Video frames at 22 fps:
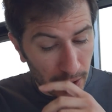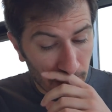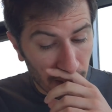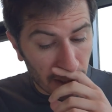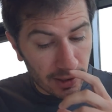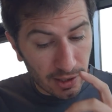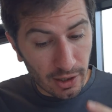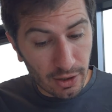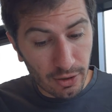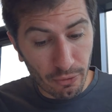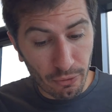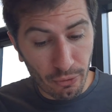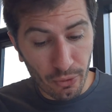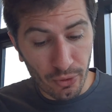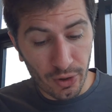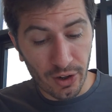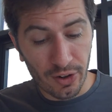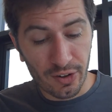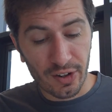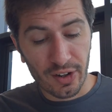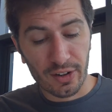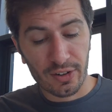Section
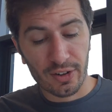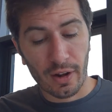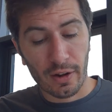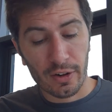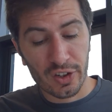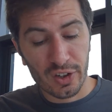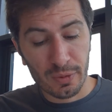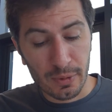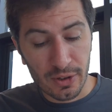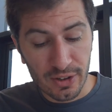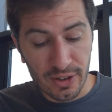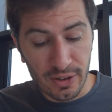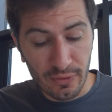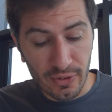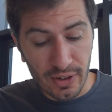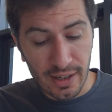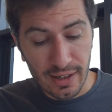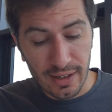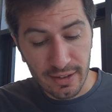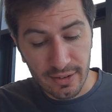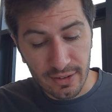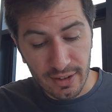46
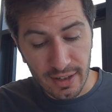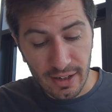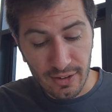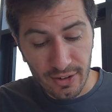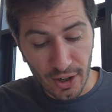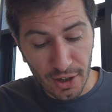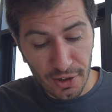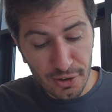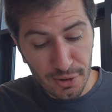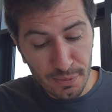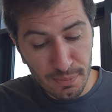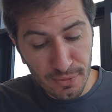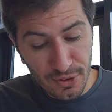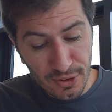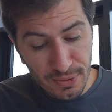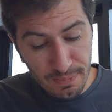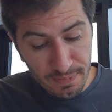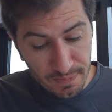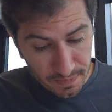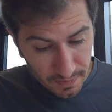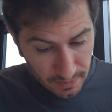specifically lists these items: